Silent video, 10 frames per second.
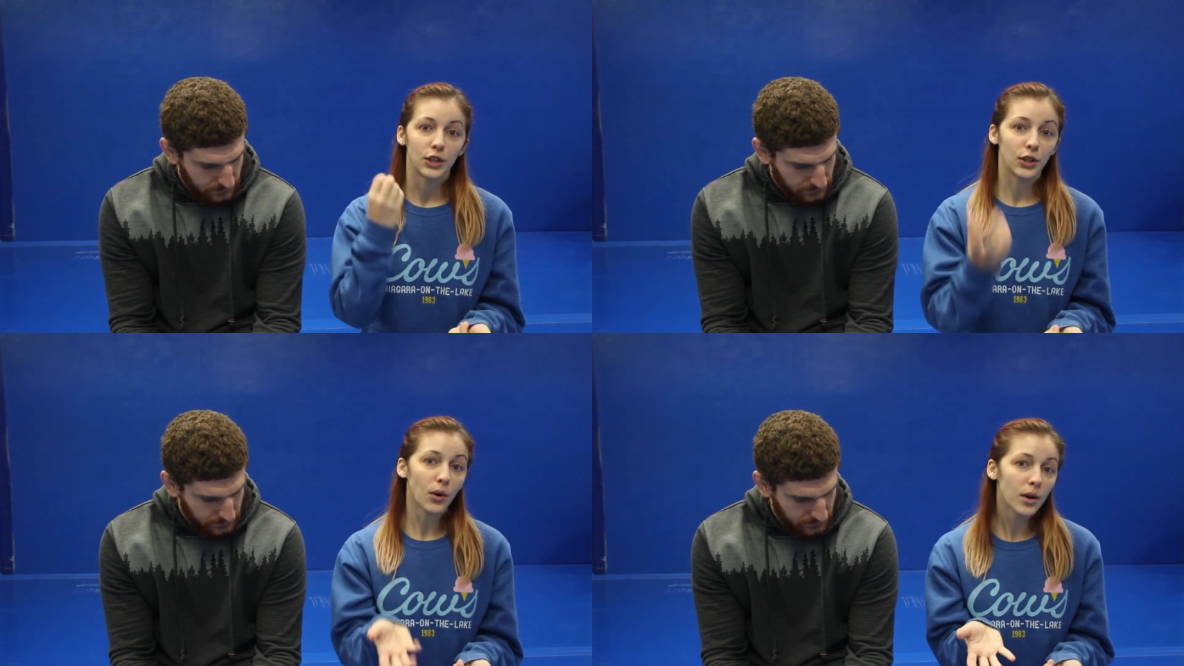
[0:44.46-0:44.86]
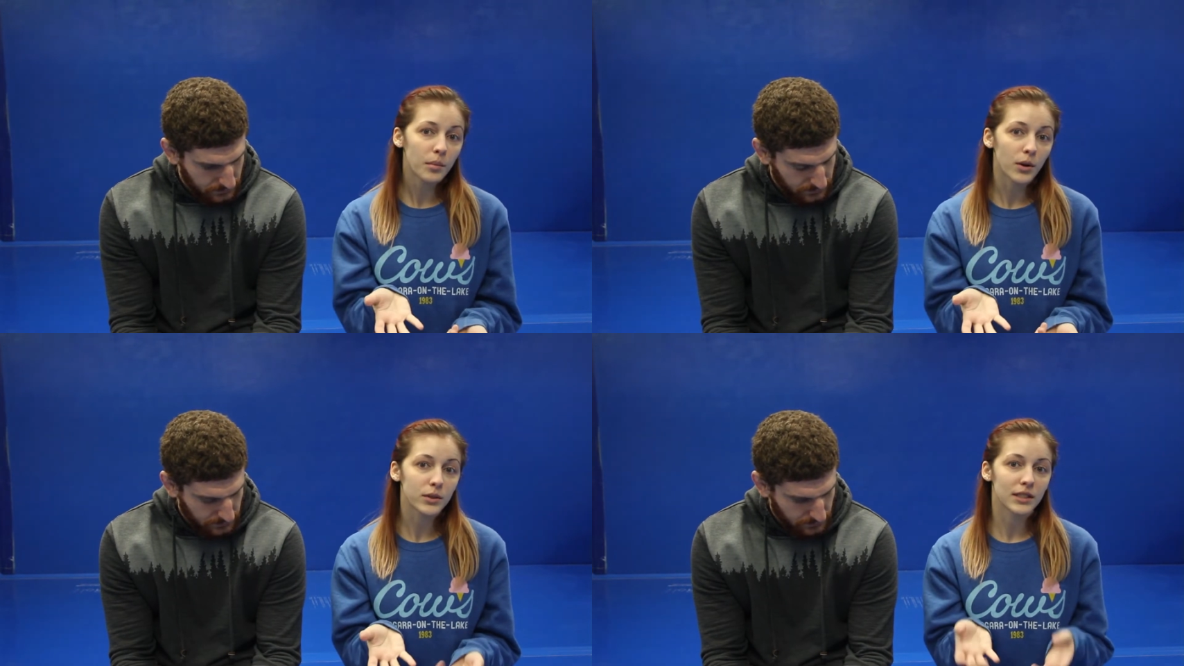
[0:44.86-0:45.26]
Speaker 1: yoga
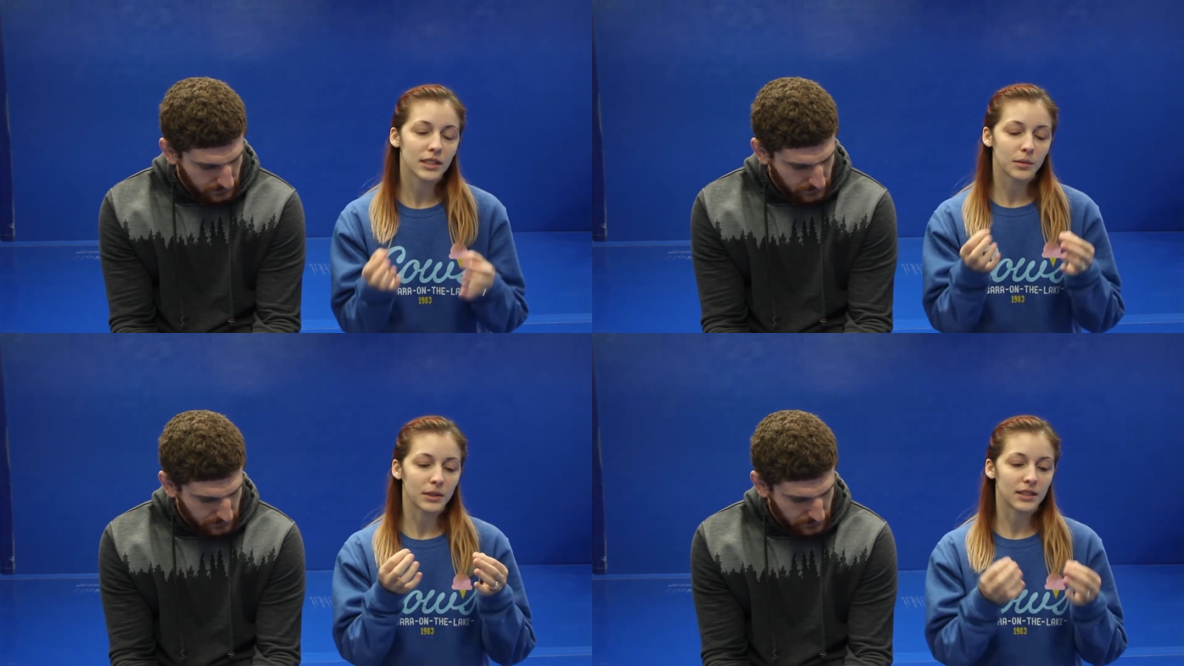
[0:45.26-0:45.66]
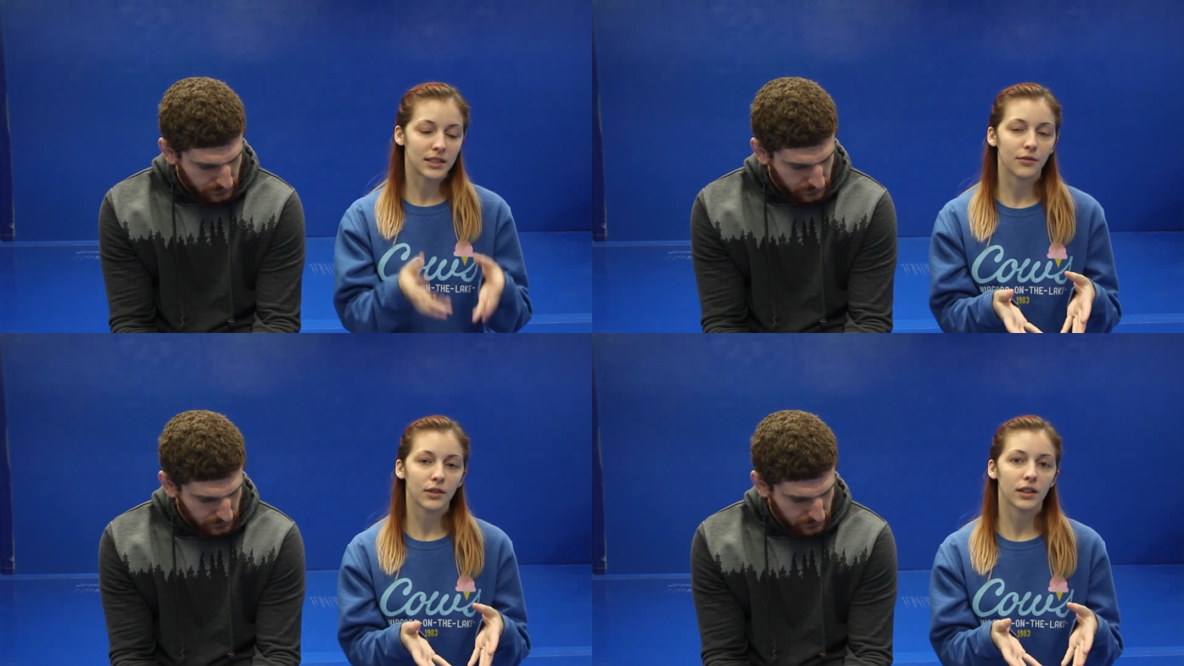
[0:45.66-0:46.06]
poses
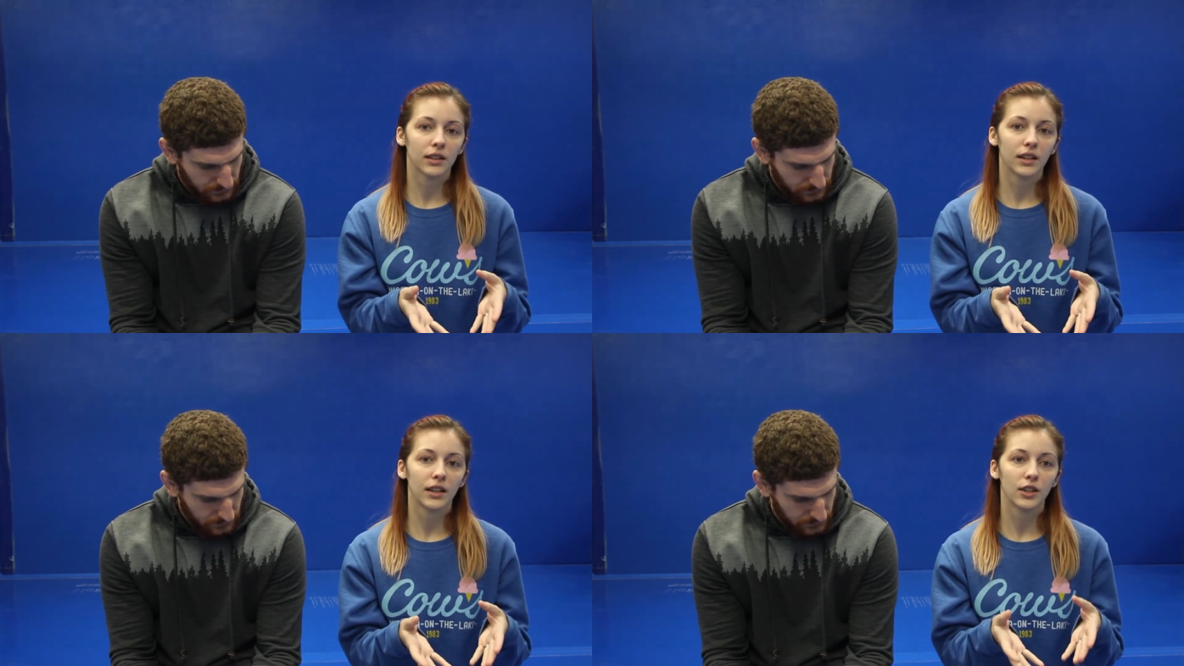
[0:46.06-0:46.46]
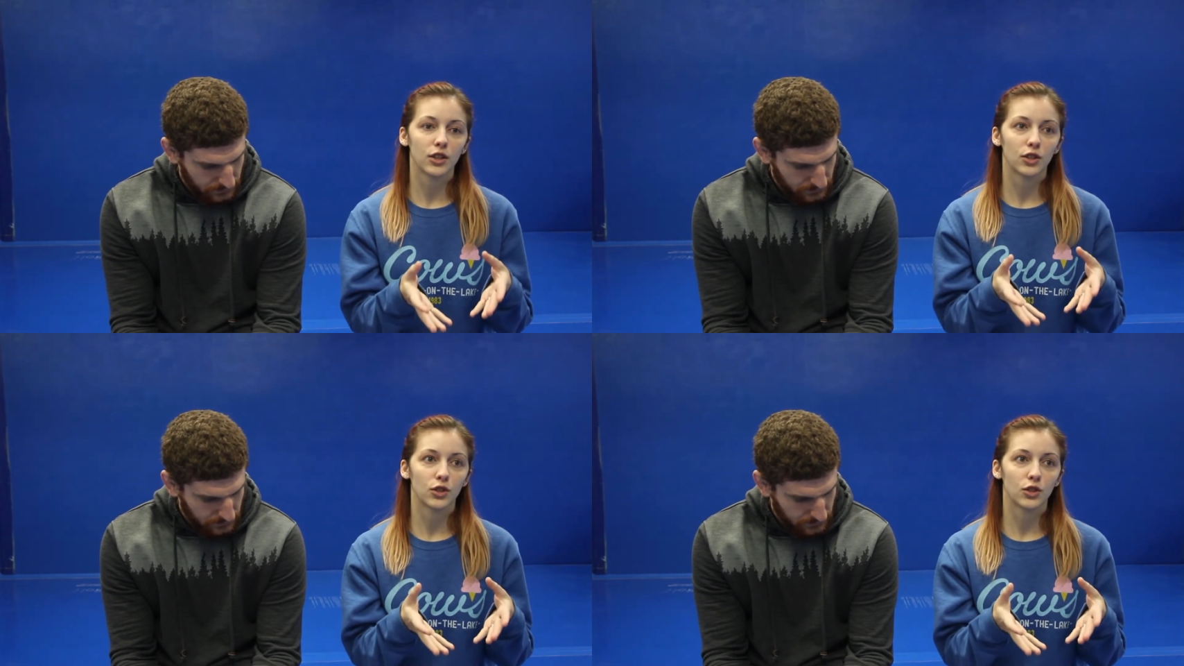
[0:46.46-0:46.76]
specifically